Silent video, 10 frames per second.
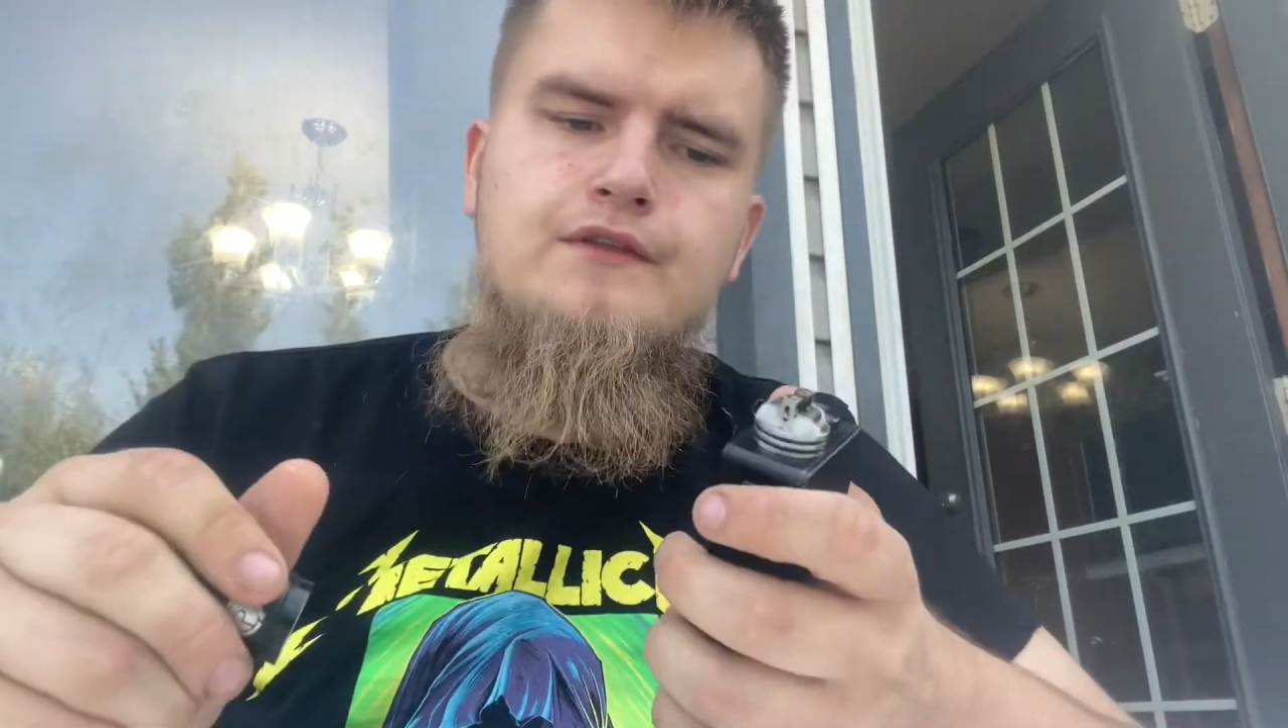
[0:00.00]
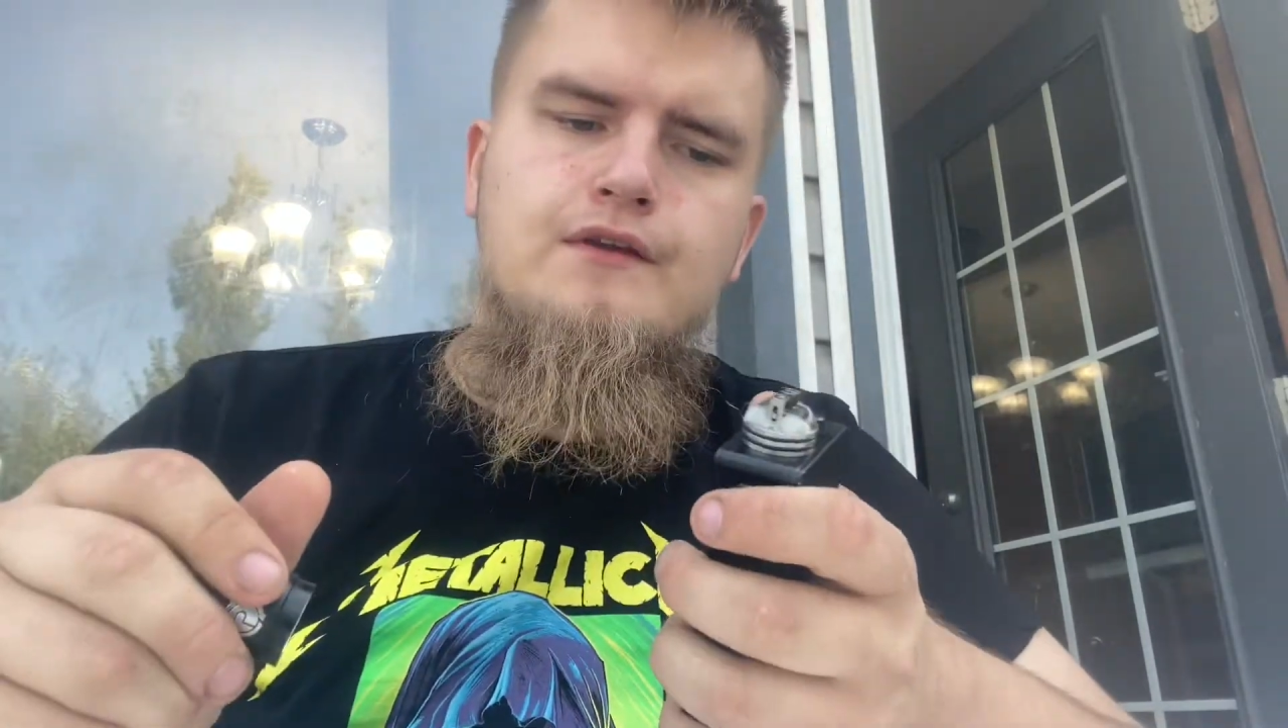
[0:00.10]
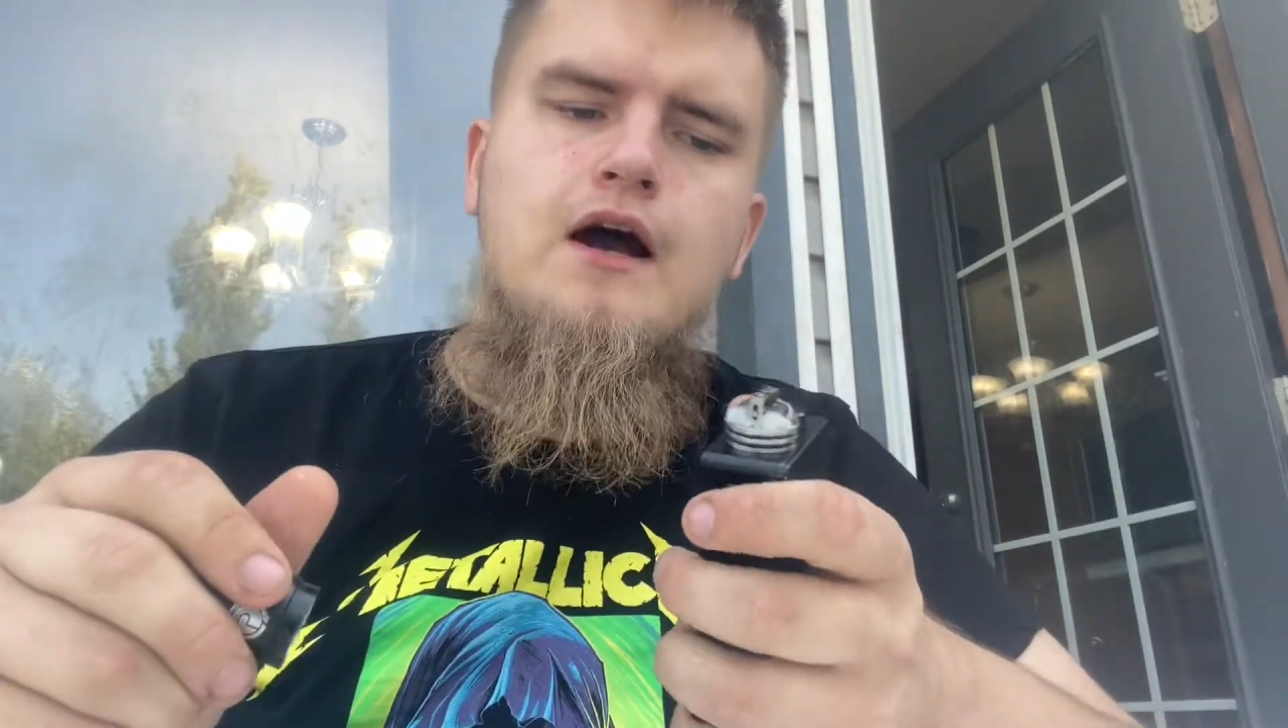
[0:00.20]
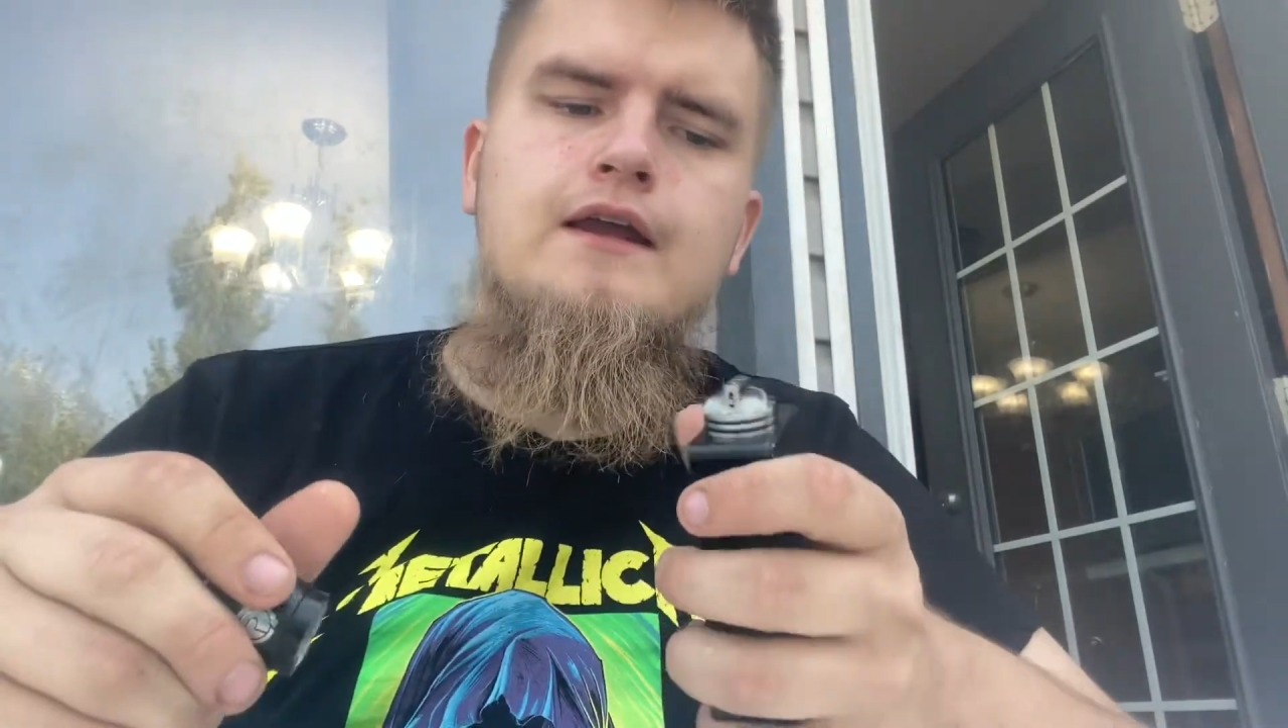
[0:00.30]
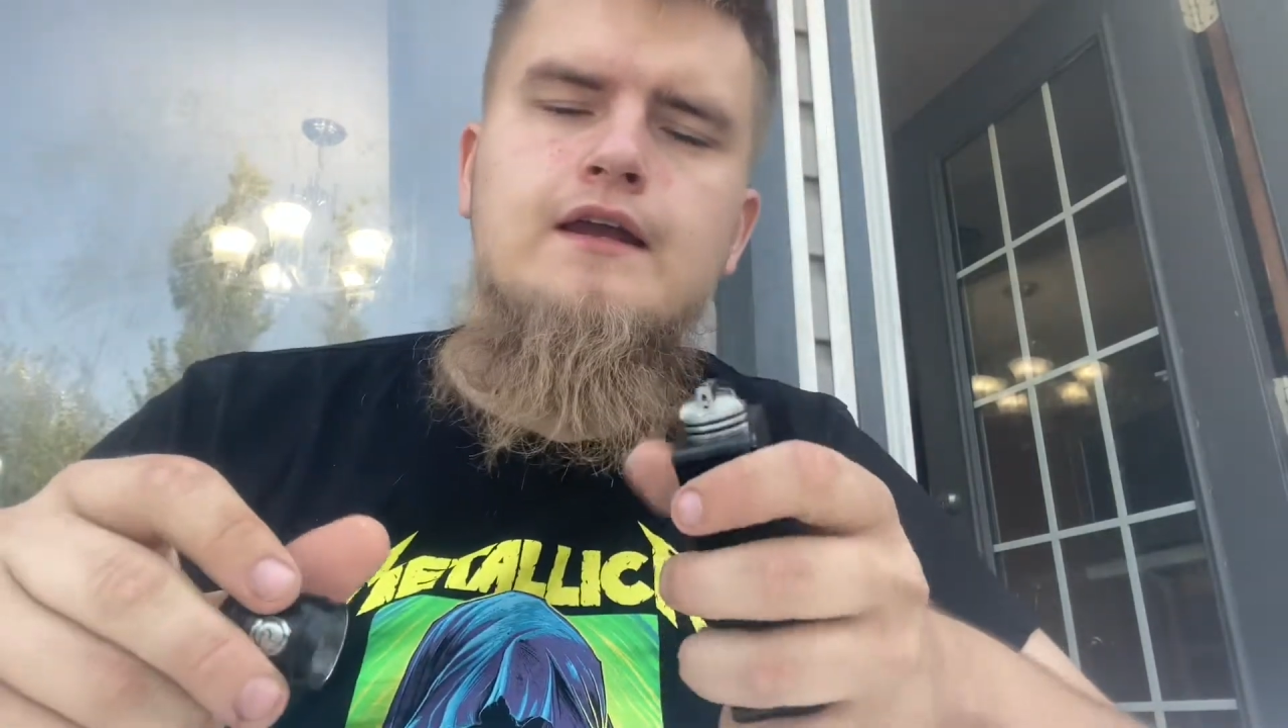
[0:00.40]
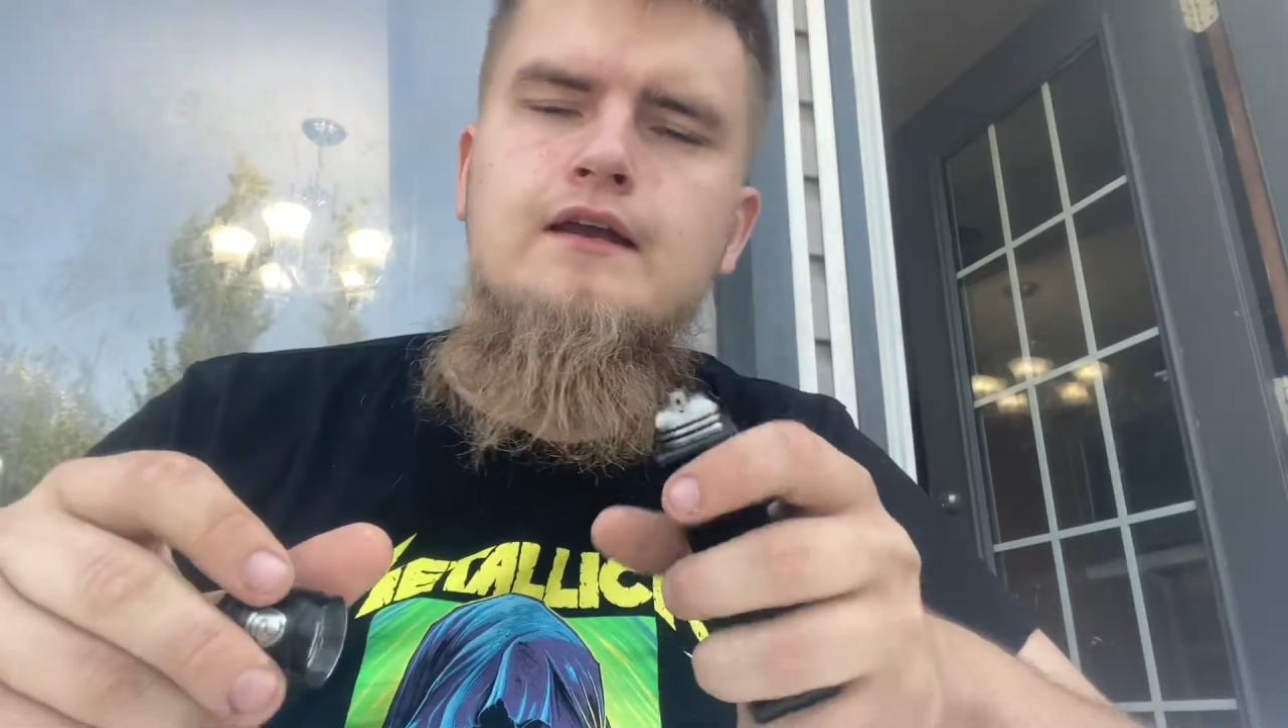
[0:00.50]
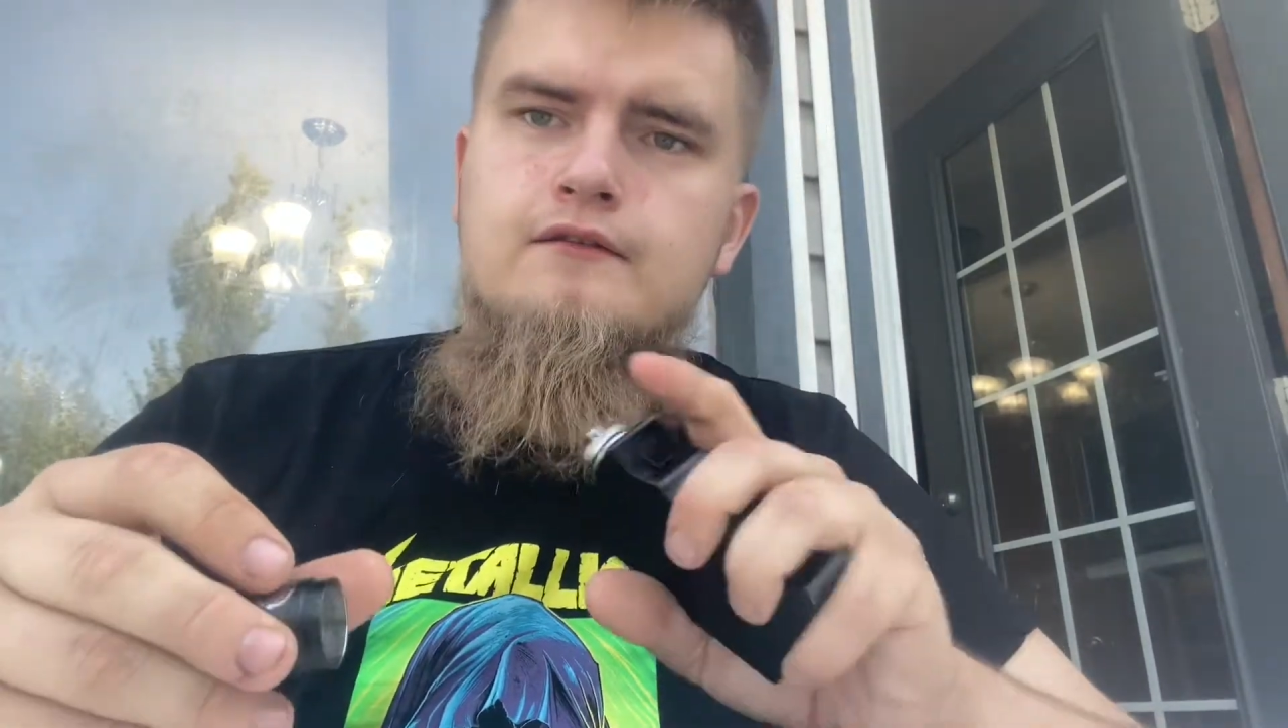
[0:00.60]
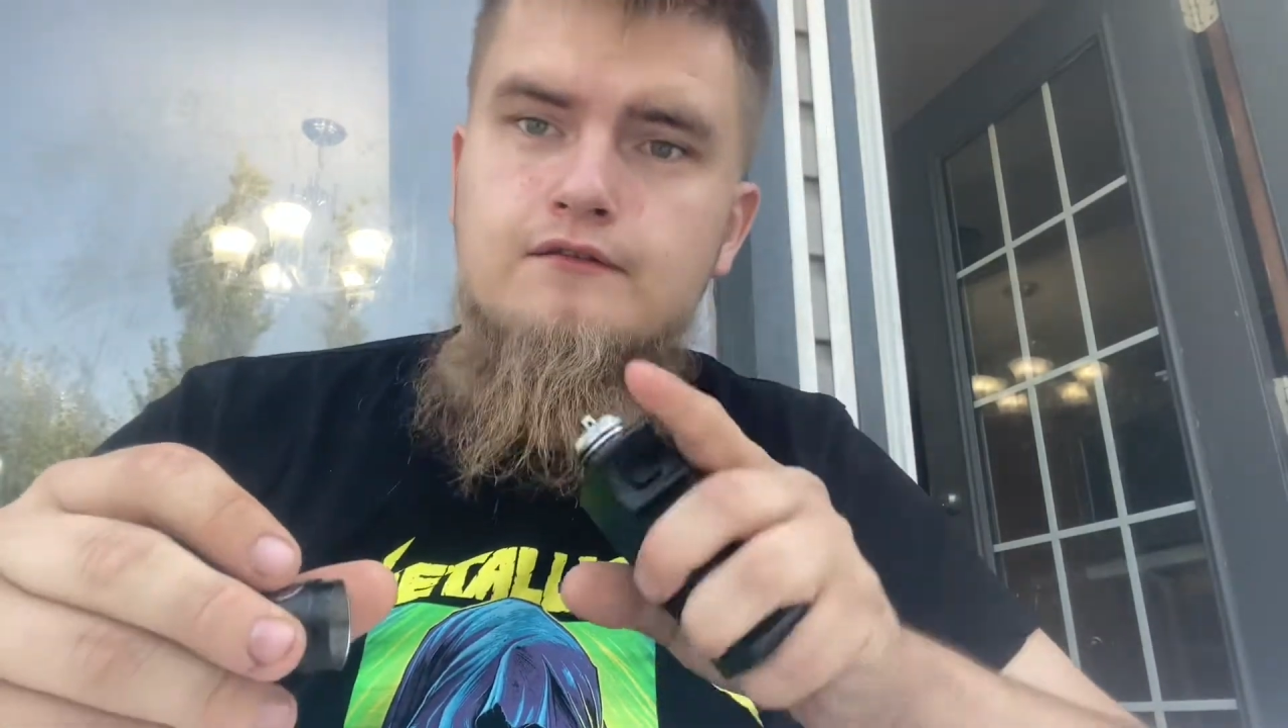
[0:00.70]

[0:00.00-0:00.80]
i.e.,